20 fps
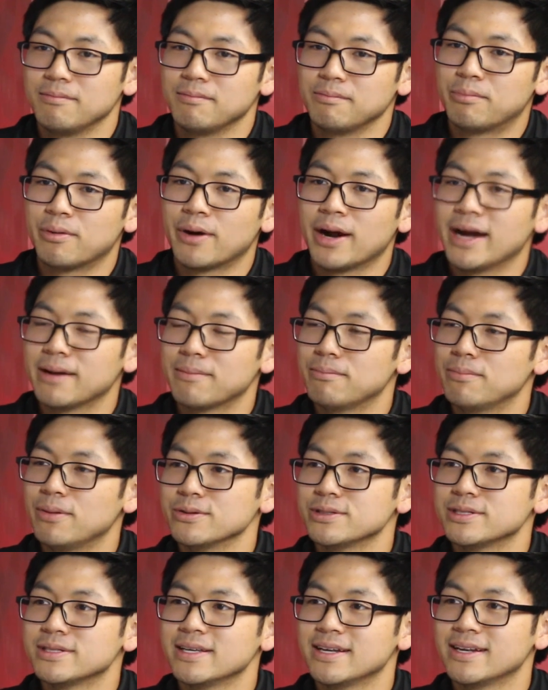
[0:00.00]
Brad
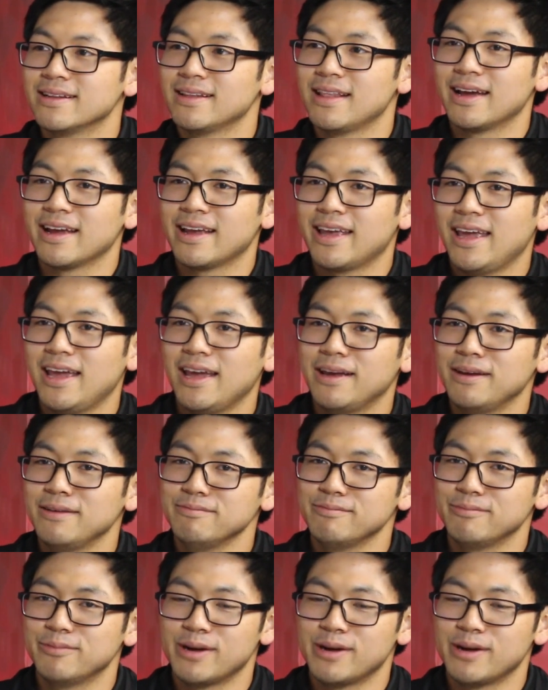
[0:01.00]
posted like, hey,